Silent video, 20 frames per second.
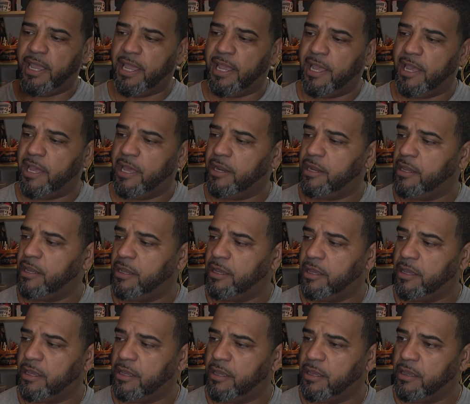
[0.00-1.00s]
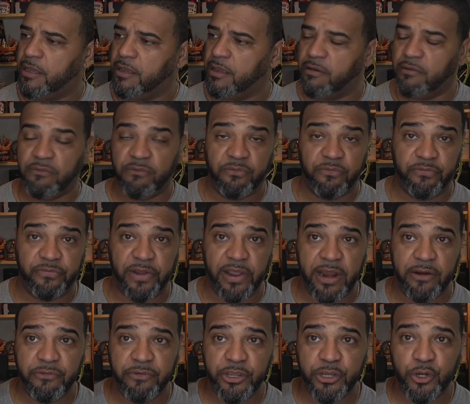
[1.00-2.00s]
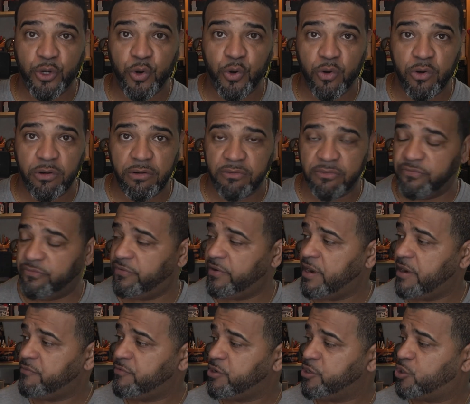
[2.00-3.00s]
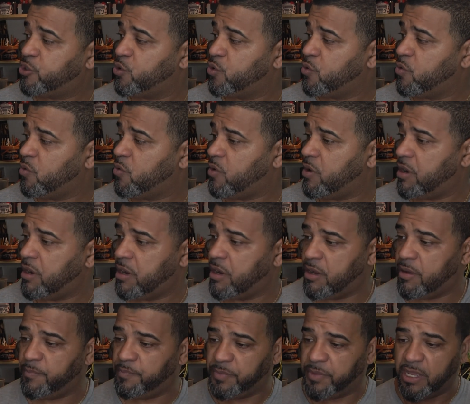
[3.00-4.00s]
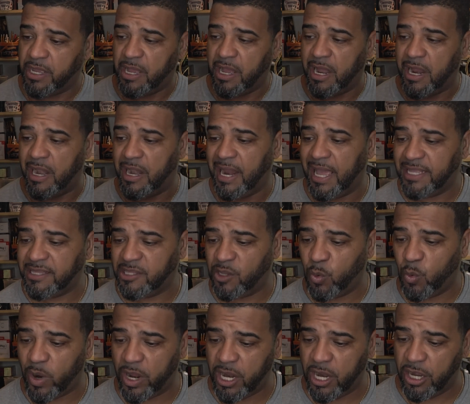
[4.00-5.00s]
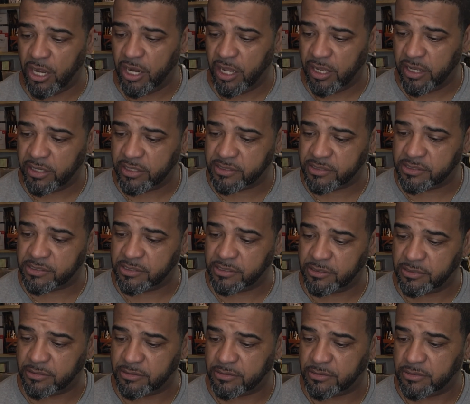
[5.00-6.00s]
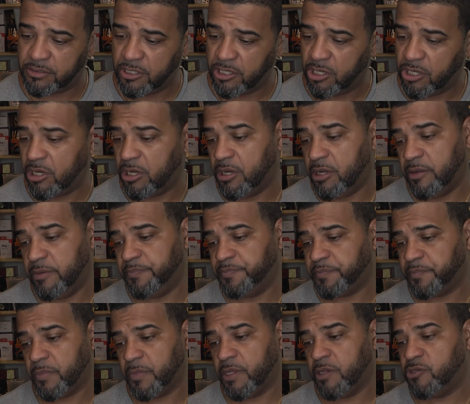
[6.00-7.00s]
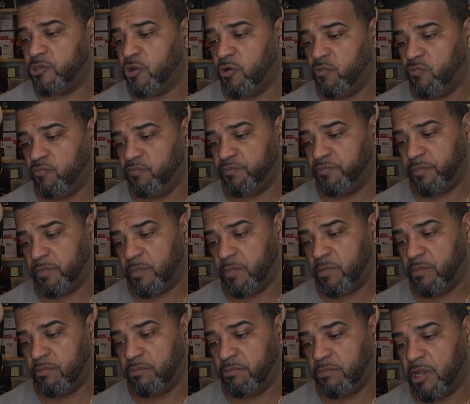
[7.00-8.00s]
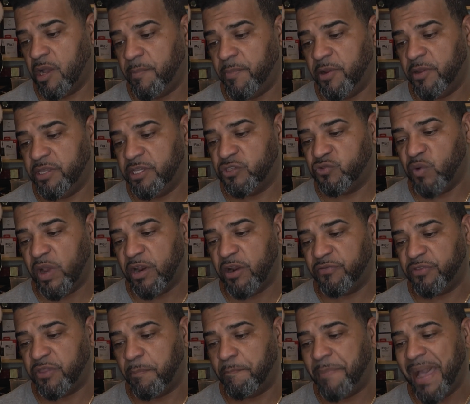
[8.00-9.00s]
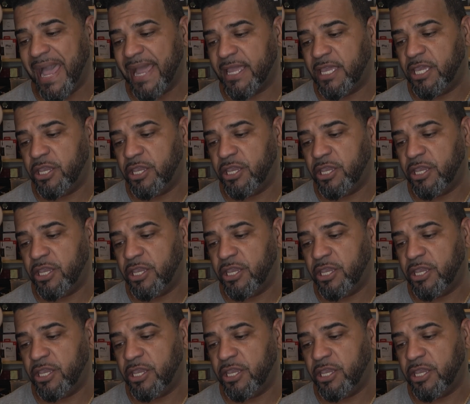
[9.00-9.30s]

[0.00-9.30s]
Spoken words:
and very cool, very cool. I like the way it looks. So a couple of things right off the back